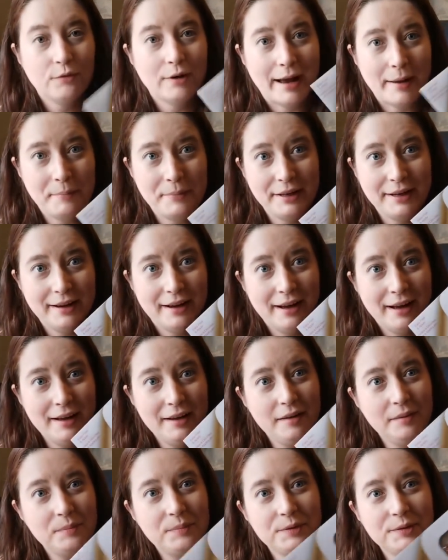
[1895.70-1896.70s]
Wrap It
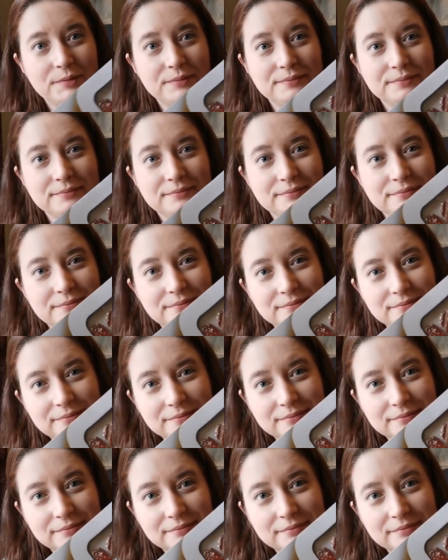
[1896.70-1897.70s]
Up,
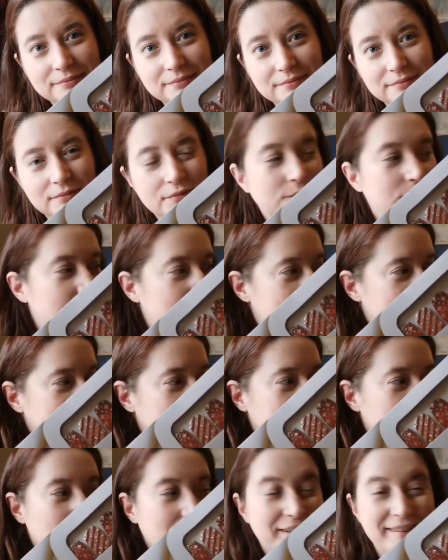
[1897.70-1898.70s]
which
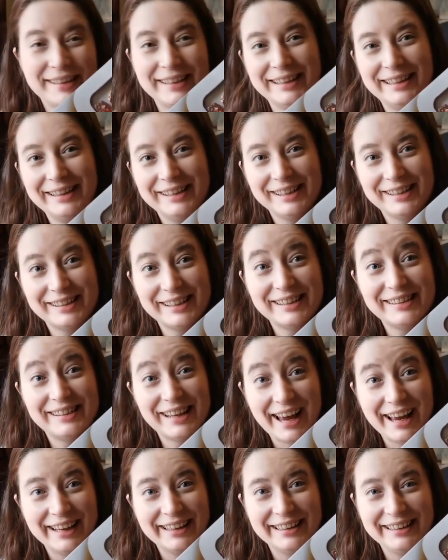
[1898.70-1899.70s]
surprisingly looks
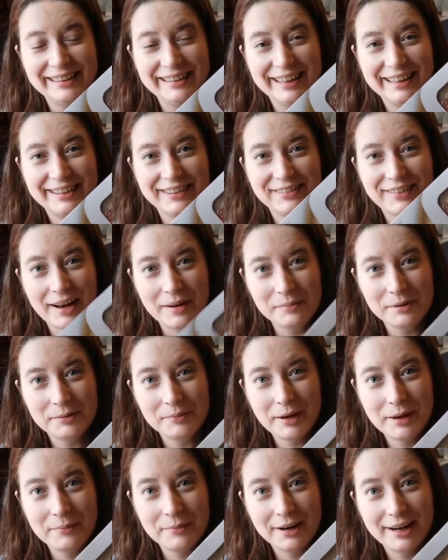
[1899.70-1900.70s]
exactly like the
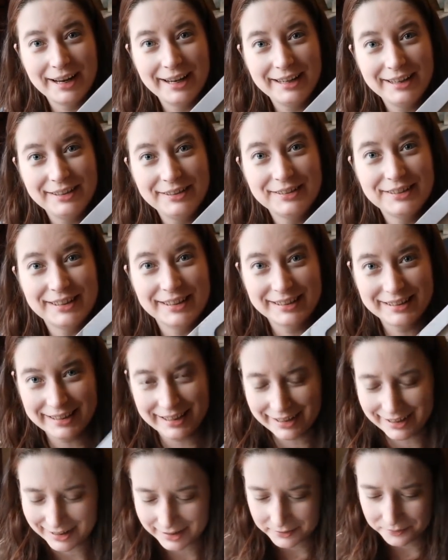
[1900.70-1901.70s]
wrapping paper I used
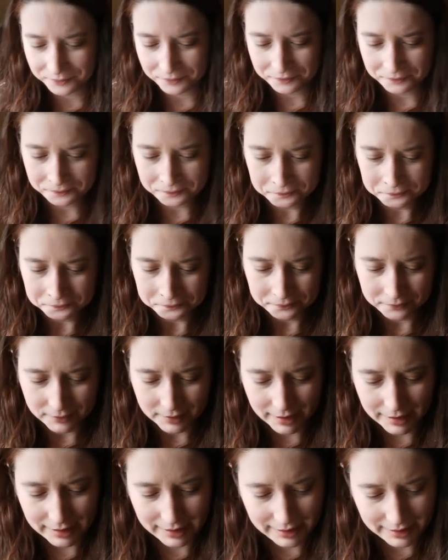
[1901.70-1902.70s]
this year.
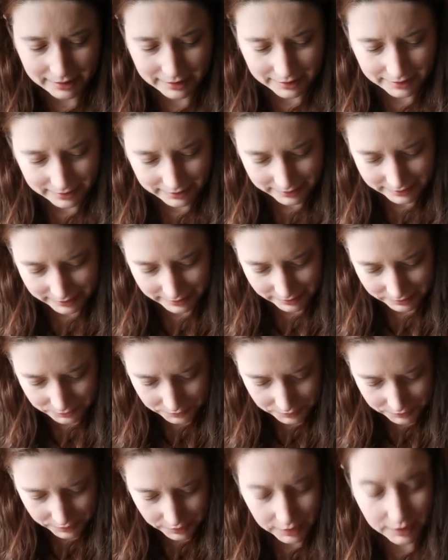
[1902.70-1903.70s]
And
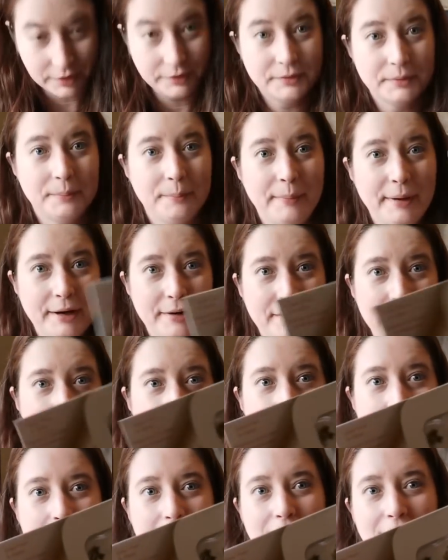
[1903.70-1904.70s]
this one's called
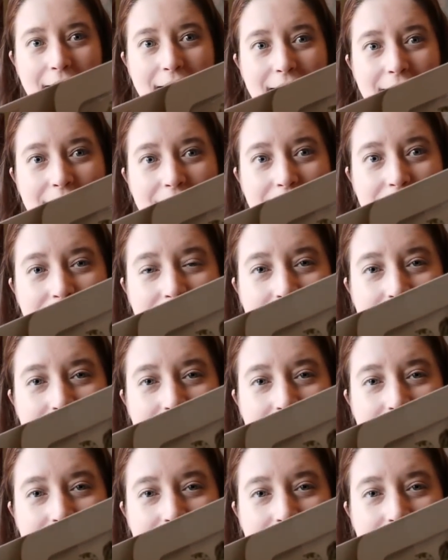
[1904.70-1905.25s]
Berry Mary.